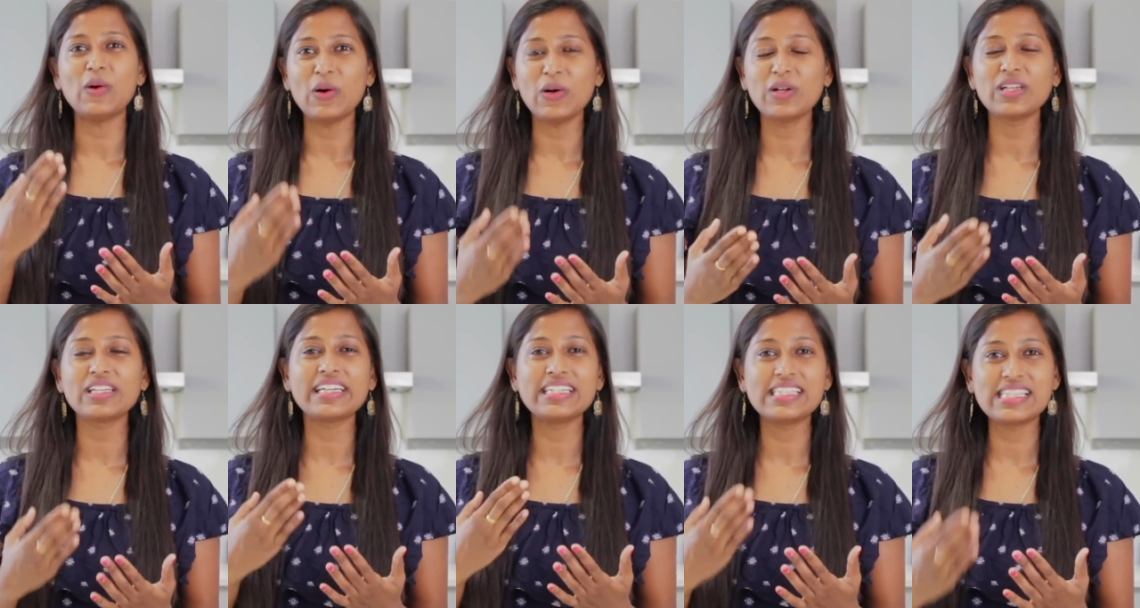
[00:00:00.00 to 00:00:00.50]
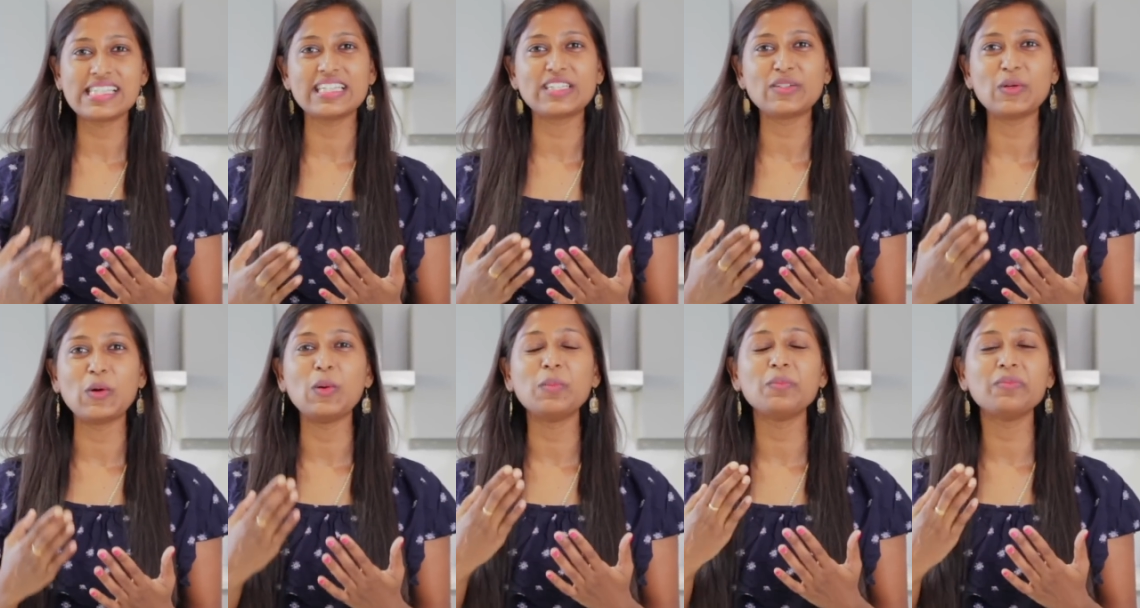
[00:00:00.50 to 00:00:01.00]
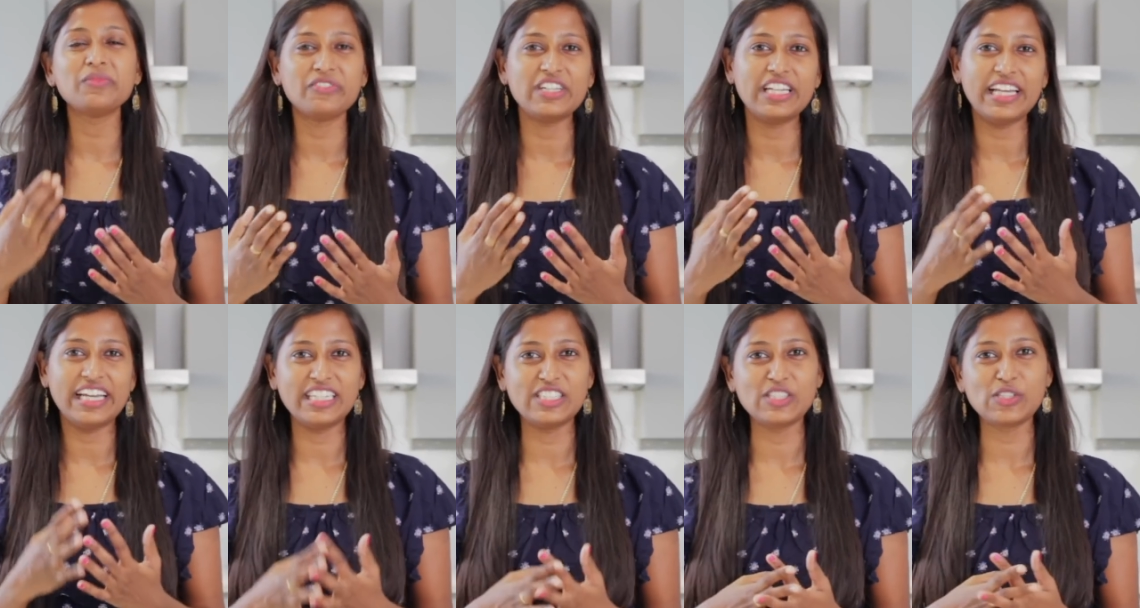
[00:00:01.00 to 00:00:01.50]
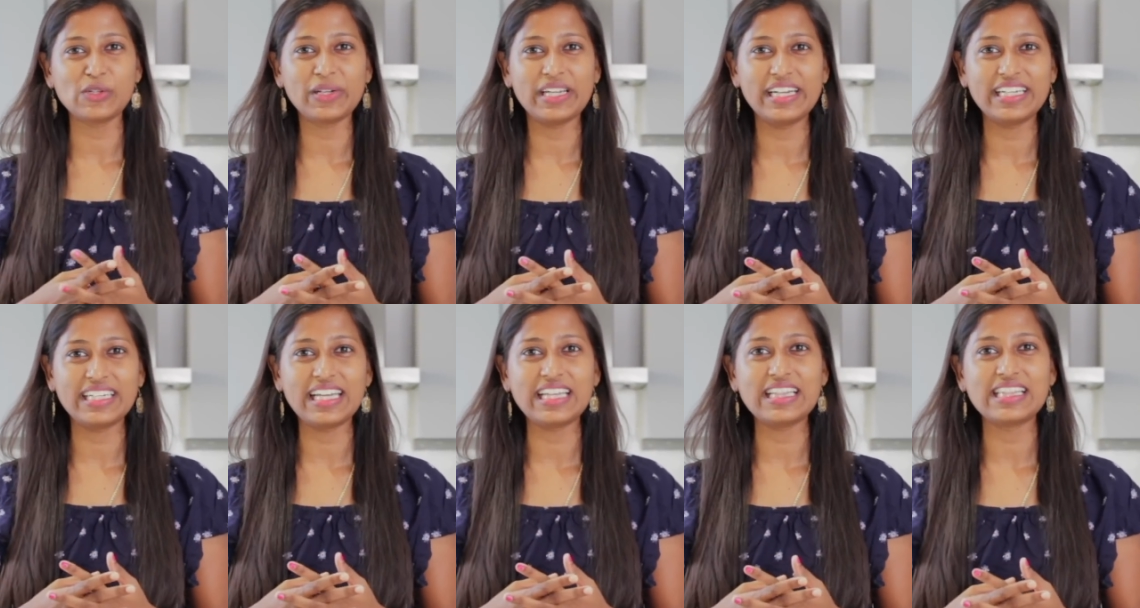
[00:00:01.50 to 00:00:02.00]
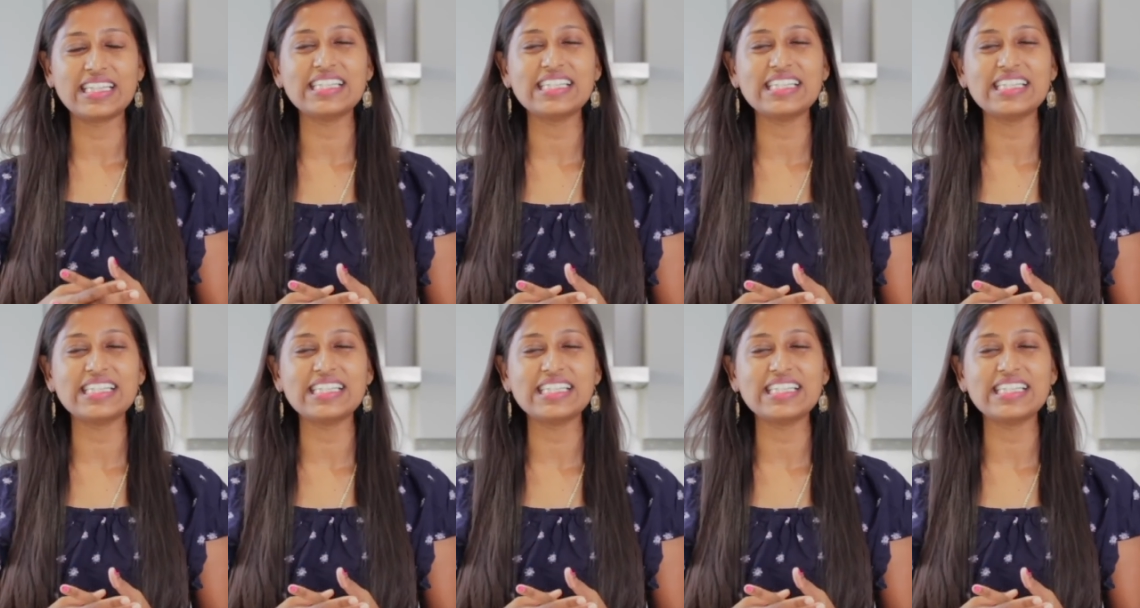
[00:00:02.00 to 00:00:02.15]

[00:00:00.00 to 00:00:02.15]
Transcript: all kids at home will enjoy eating